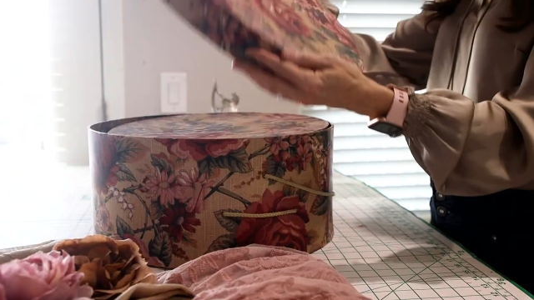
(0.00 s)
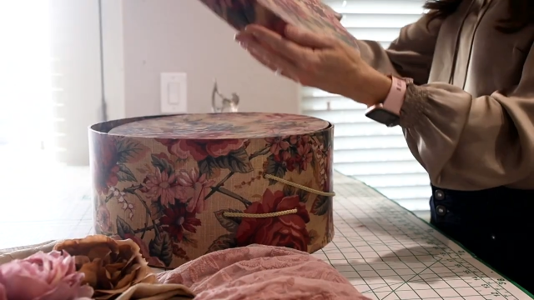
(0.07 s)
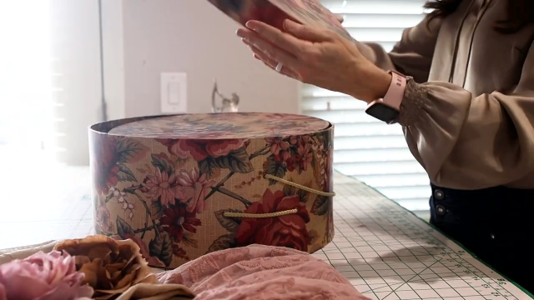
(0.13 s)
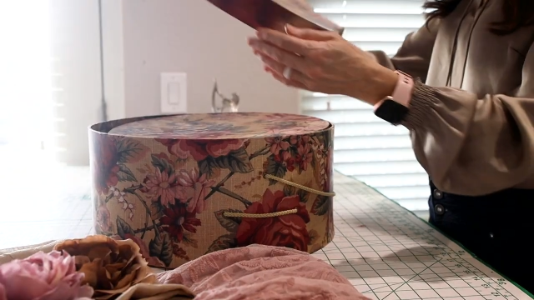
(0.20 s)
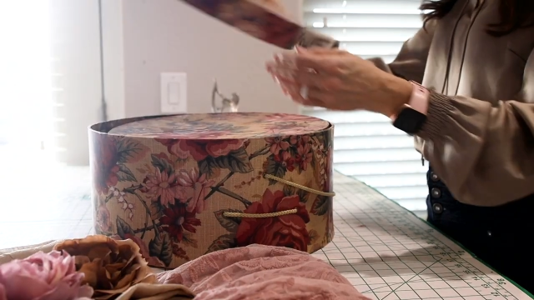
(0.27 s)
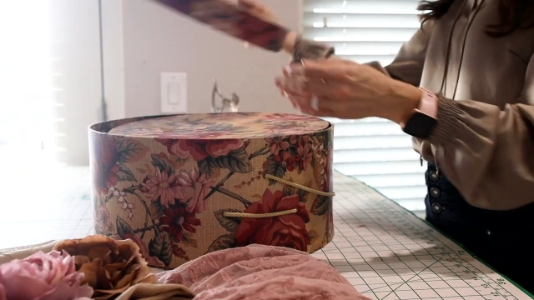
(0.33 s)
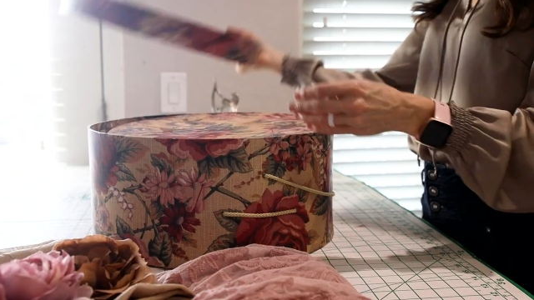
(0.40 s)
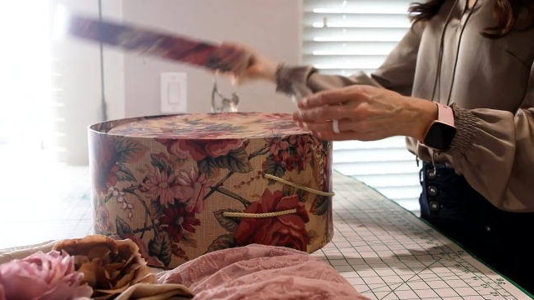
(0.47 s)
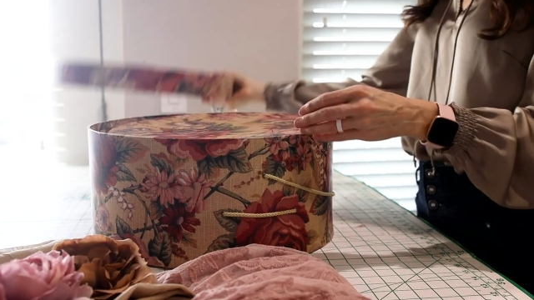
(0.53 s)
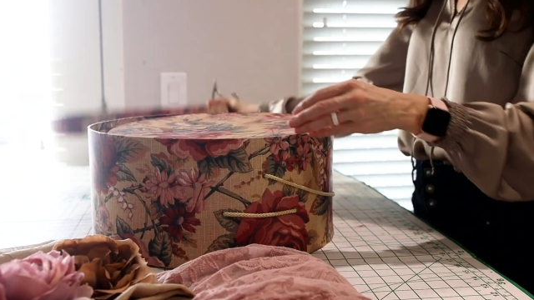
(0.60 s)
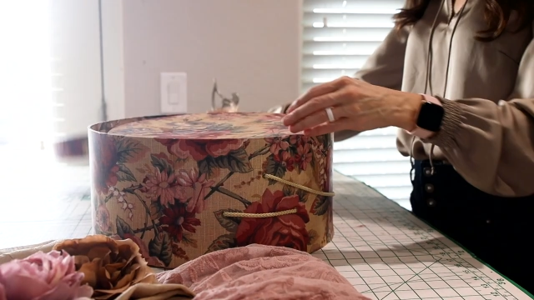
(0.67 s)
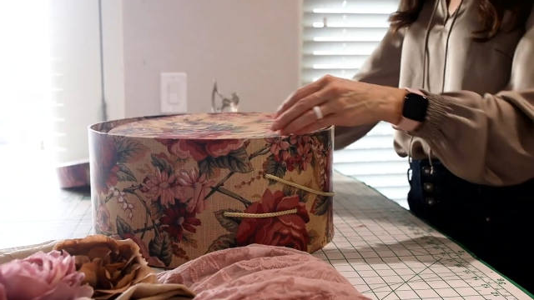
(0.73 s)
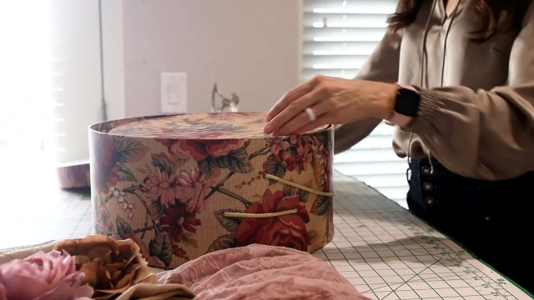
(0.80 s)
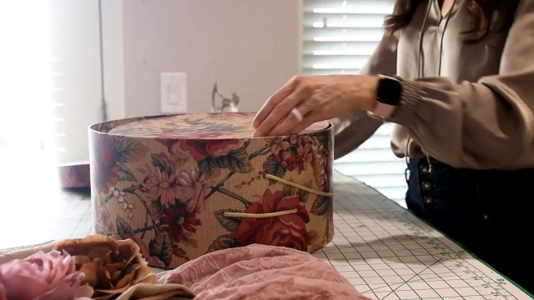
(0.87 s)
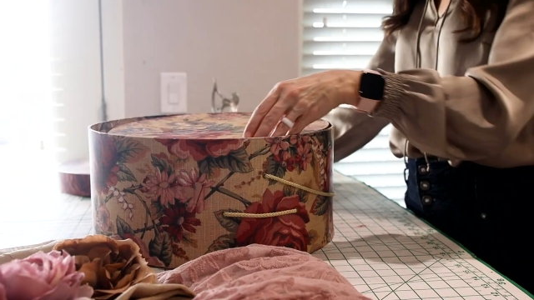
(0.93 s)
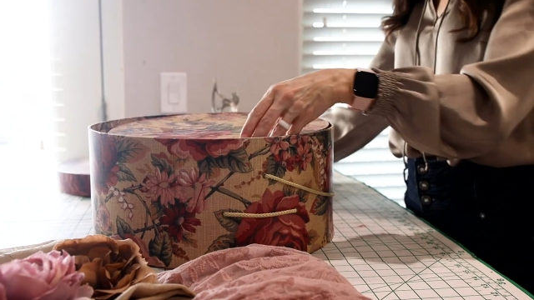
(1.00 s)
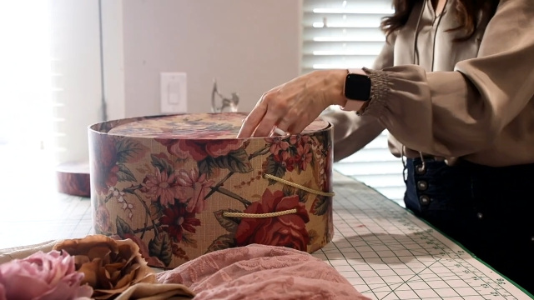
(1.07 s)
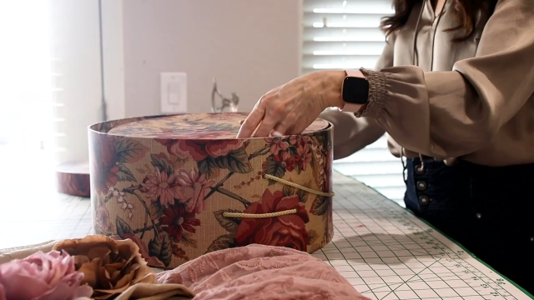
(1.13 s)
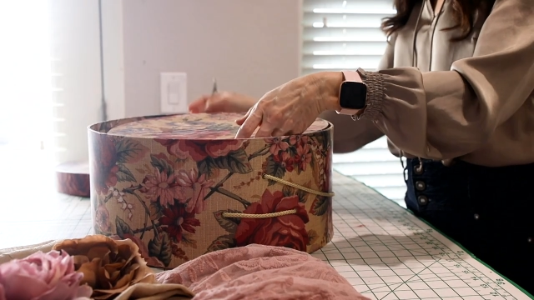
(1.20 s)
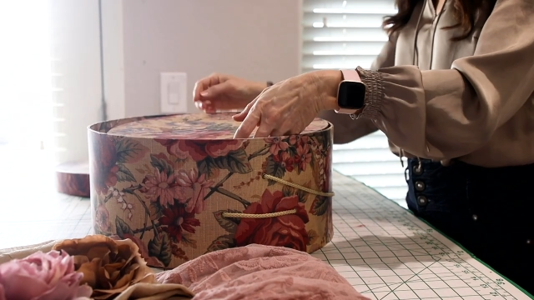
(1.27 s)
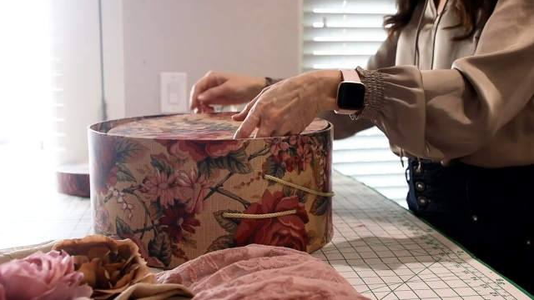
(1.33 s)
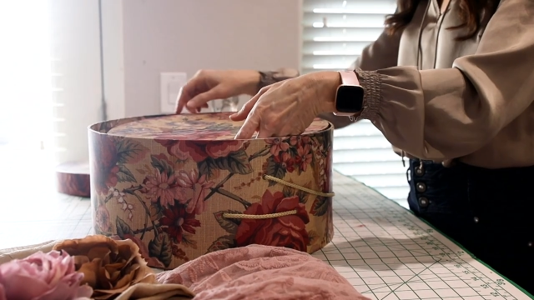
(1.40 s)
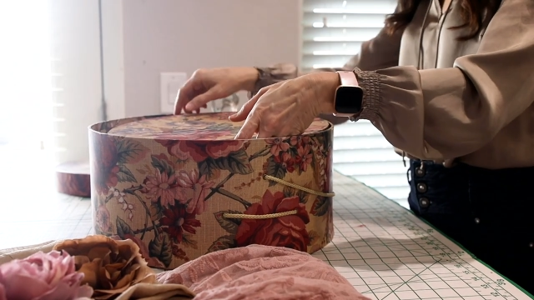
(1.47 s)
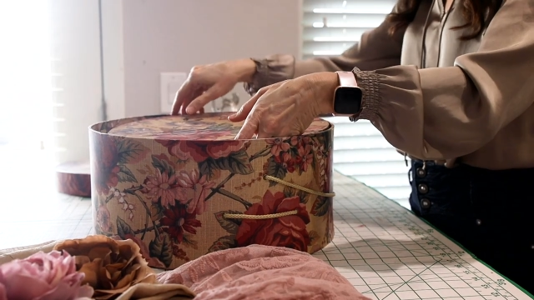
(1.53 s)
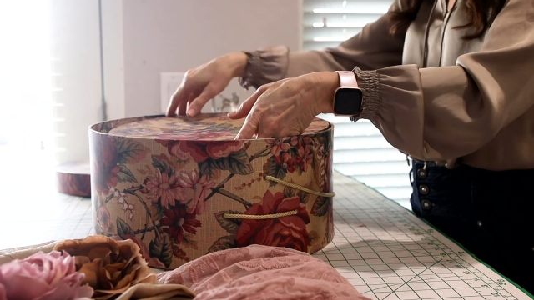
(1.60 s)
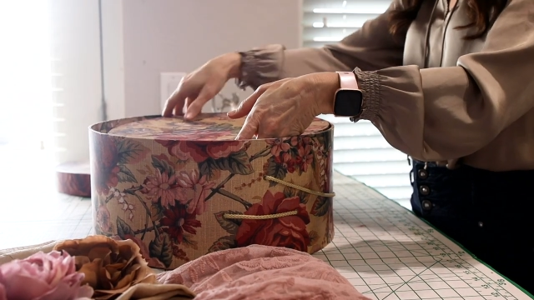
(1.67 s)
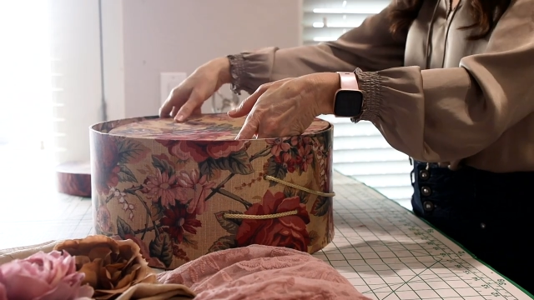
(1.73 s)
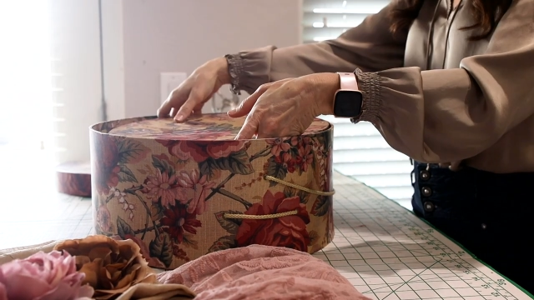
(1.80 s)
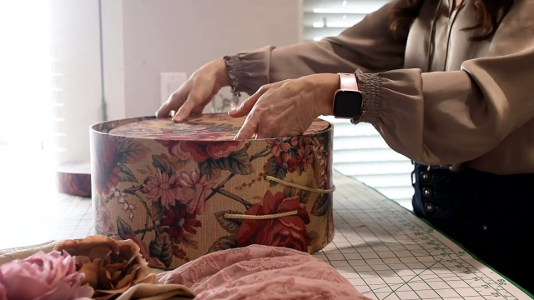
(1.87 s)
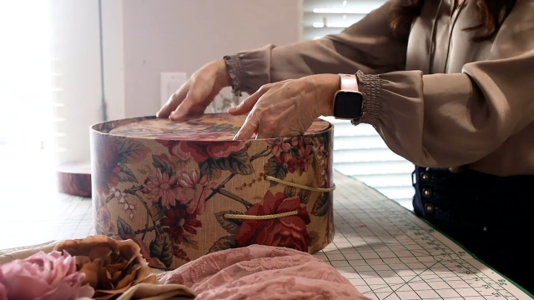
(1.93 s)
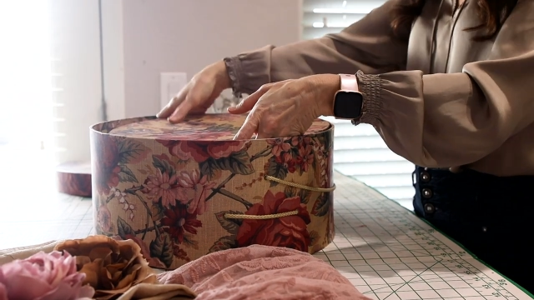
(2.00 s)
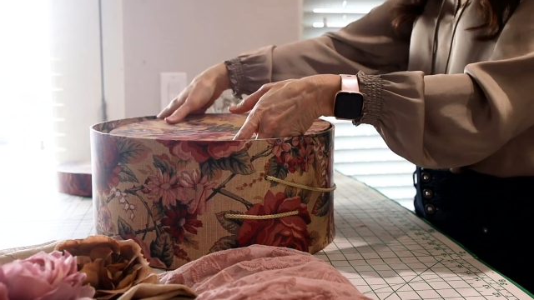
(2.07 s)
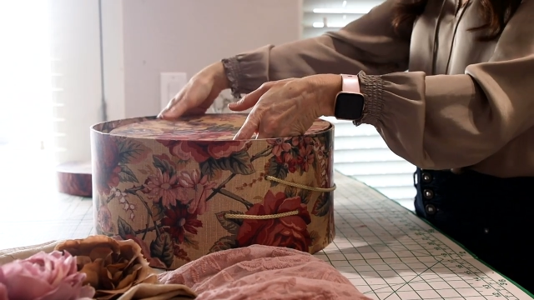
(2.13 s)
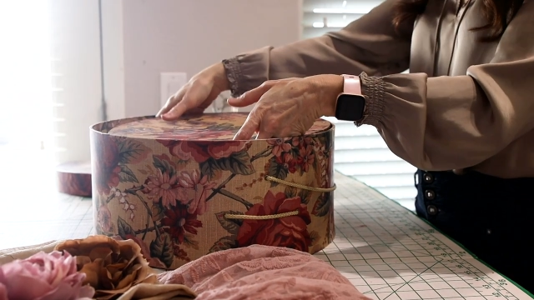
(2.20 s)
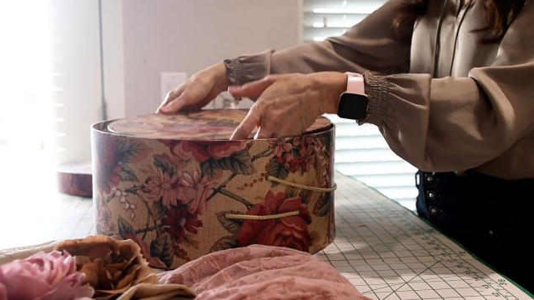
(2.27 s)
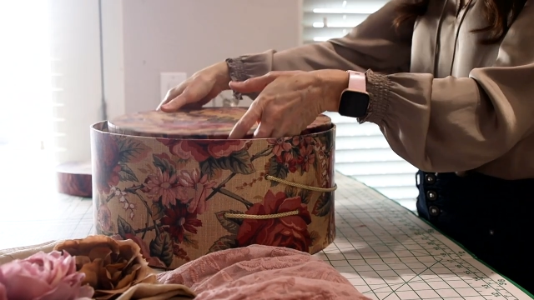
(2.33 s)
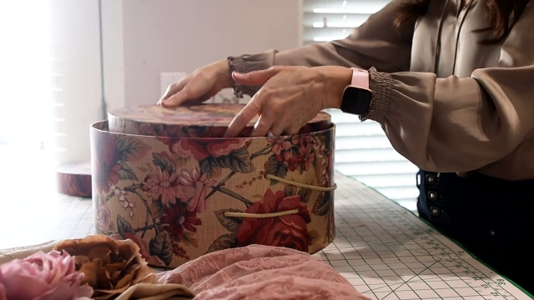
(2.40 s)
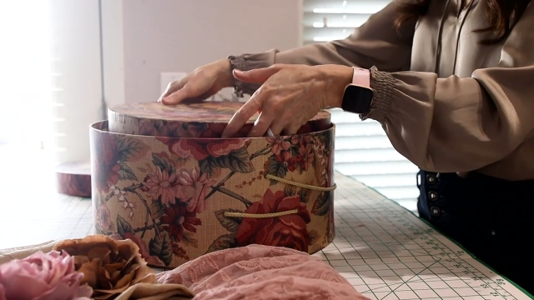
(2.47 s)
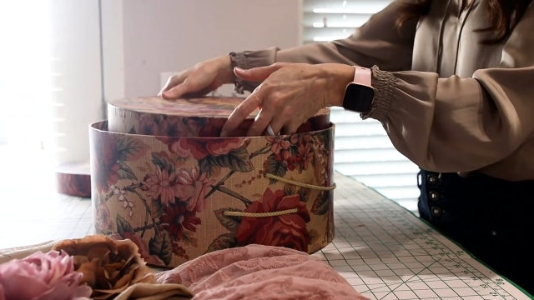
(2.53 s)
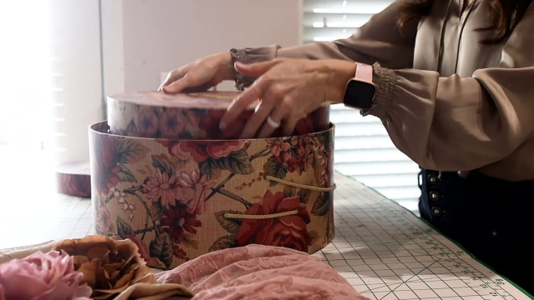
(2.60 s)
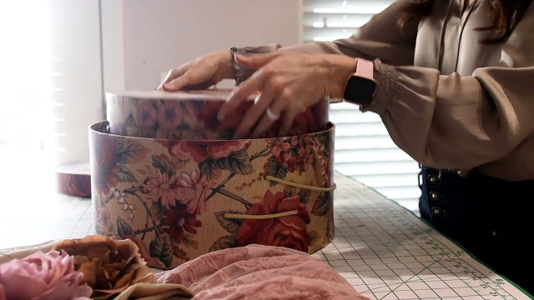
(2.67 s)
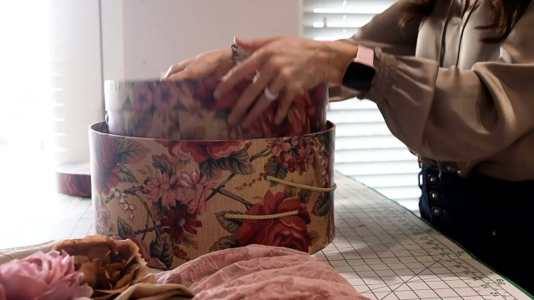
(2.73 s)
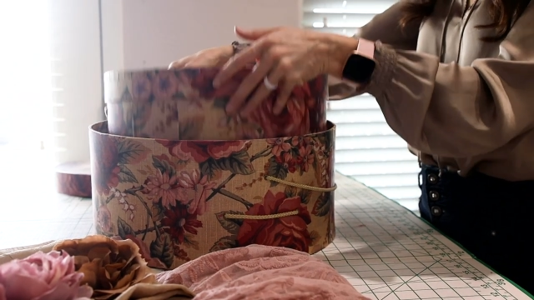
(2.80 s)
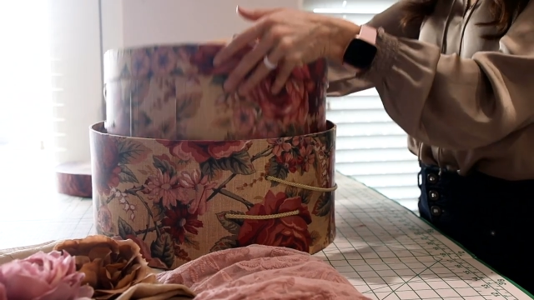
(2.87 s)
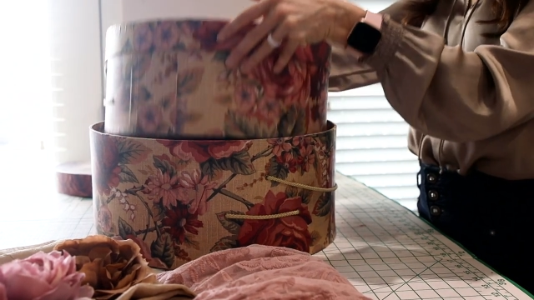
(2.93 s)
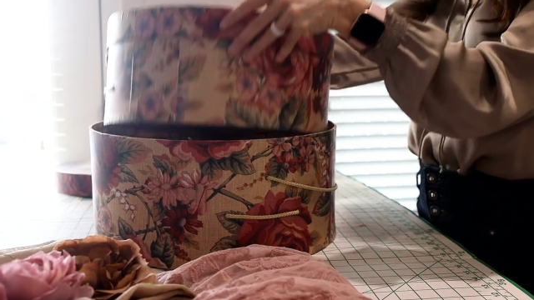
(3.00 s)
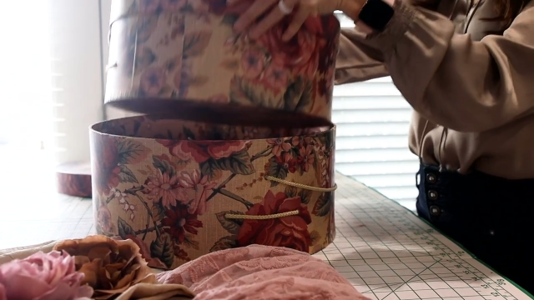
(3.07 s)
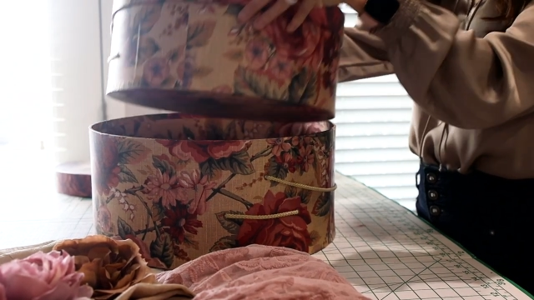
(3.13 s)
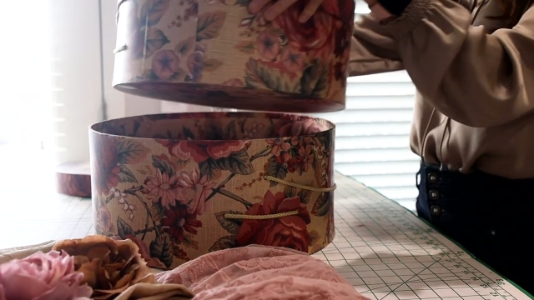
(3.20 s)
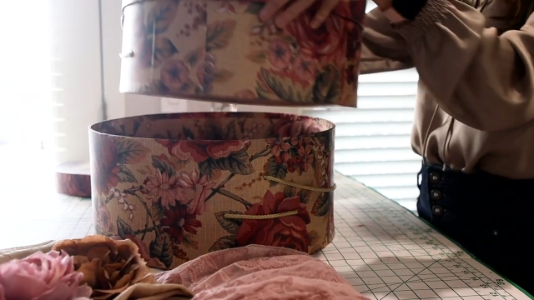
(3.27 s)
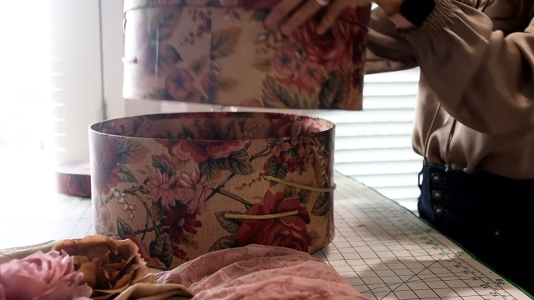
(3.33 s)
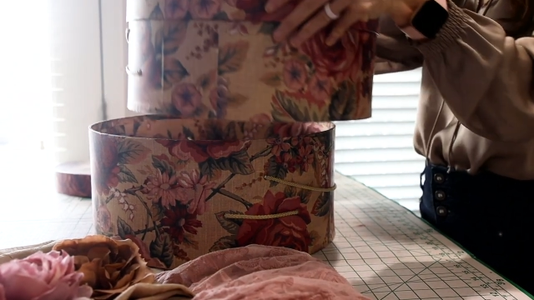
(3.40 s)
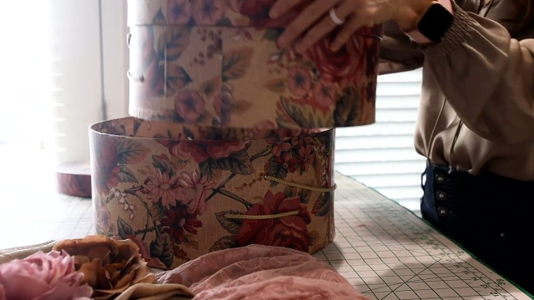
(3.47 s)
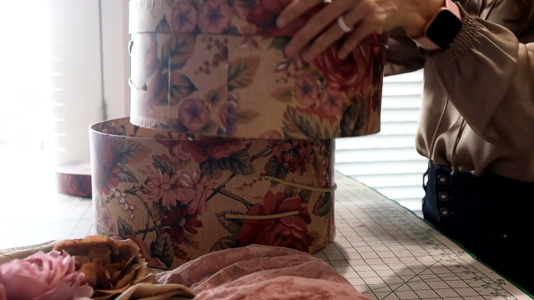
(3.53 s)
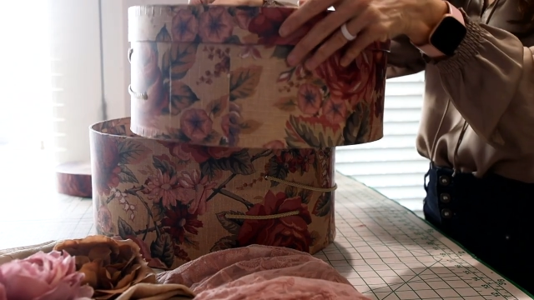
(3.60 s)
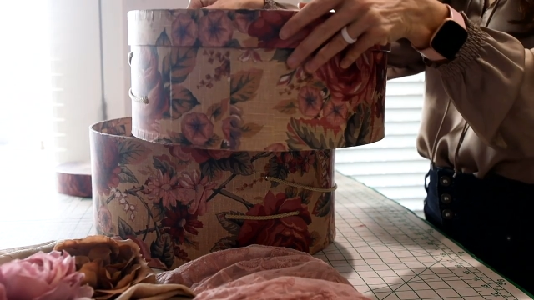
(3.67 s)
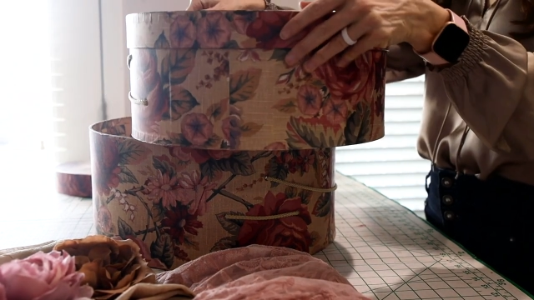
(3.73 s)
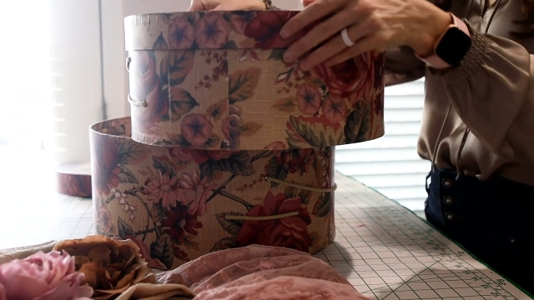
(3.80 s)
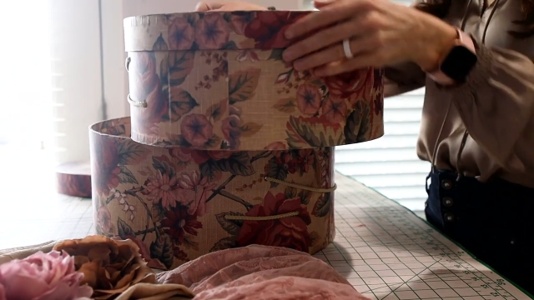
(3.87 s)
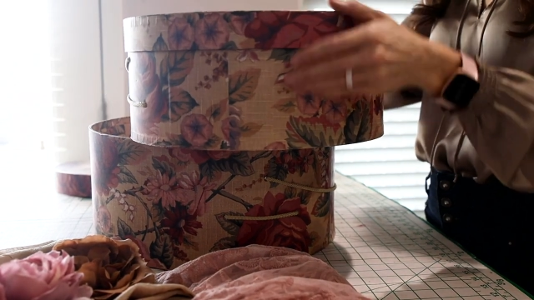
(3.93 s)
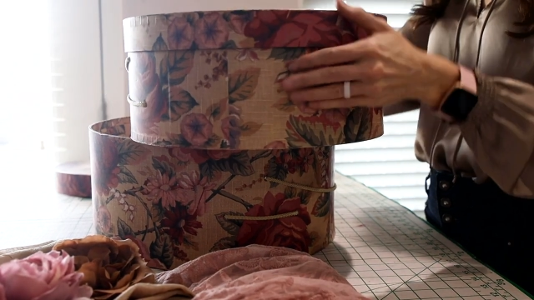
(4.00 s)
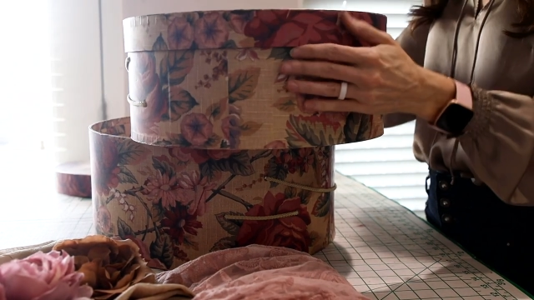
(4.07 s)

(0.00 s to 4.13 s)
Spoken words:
Nobody's mouth can be seen.